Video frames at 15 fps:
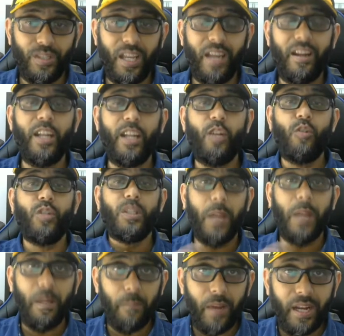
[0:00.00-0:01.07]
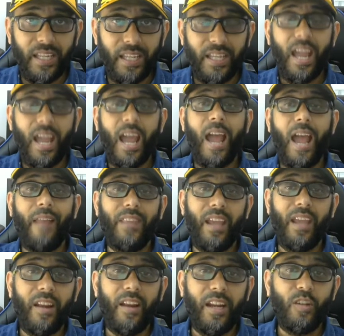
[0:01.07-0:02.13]
They are ready to spend money and
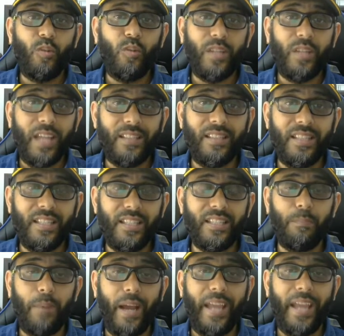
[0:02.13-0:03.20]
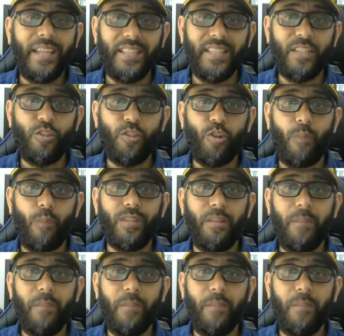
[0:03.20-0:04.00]
they are ready to get this, buying these jobs.